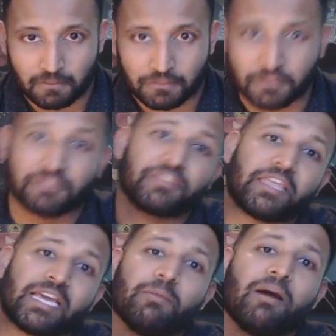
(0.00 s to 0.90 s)
to
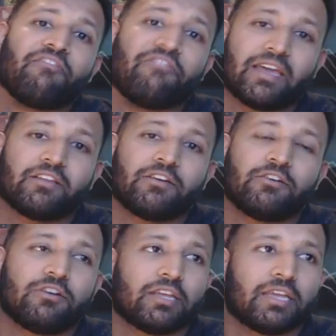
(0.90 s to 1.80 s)
think about
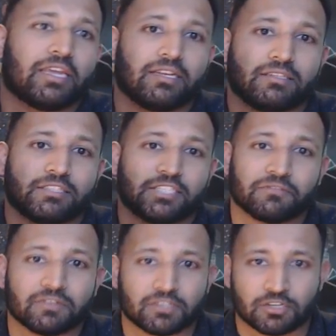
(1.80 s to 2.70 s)
failure in
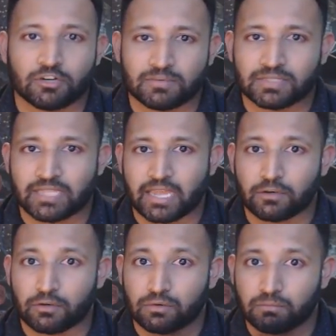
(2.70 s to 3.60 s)
different terms
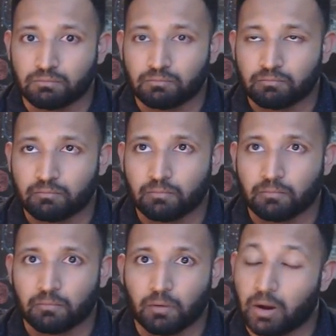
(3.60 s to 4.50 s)
than
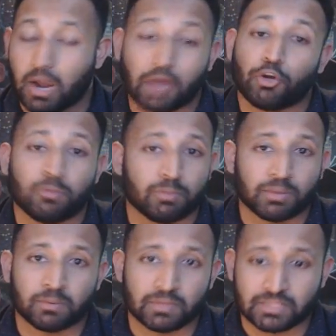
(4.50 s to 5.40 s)
how normal
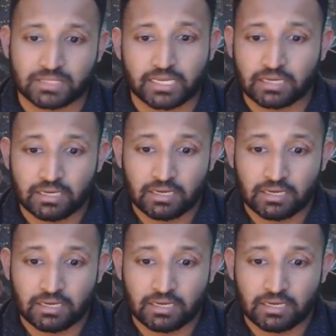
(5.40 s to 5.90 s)
people would see it.